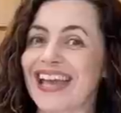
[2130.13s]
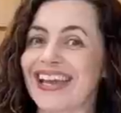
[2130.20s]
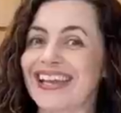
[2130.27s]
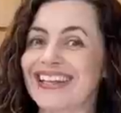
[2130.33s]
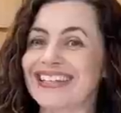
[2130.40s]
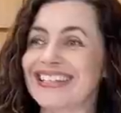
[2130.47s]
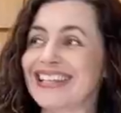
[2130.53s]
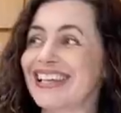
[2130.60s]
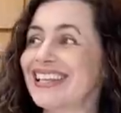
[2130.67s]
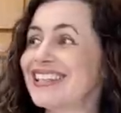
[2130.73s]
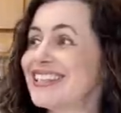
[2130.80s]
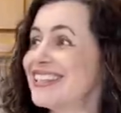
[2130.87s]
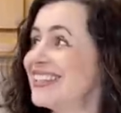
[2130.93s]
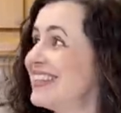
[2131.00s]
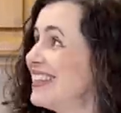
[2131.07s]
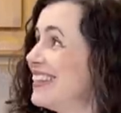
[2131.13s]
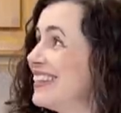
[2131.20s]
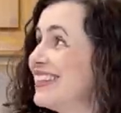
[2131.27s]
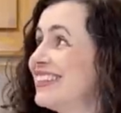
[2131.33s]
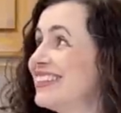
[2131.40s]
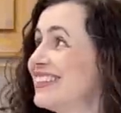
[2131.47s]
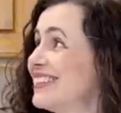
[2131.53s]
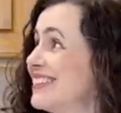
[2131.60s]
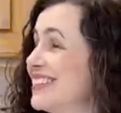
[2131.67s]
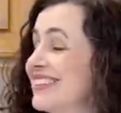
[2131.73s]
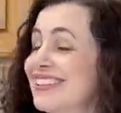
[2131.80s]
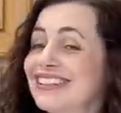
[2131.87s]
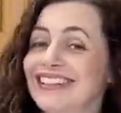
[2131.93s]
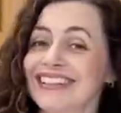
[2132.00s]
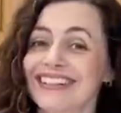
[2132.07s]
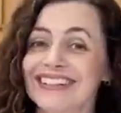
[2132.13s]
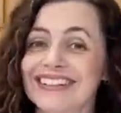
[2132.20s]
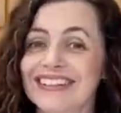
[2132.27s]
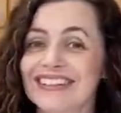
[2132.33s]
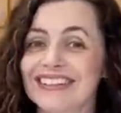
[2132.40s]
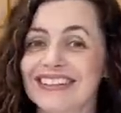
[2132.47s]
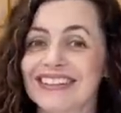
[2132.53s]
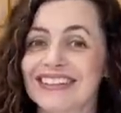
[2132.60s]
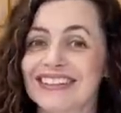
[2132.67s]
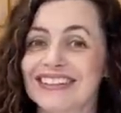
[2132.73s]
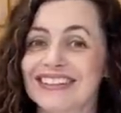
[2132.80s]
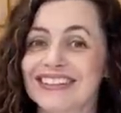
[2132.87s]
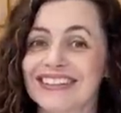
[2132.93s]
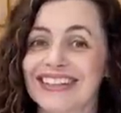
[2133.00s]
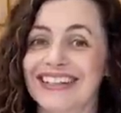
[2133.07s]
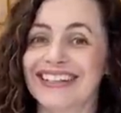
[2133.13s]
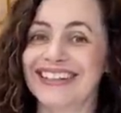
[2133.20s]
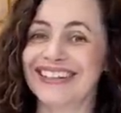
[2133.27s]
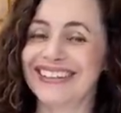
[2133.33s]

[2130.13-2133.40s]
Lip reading: No words are spoken by the person on screen.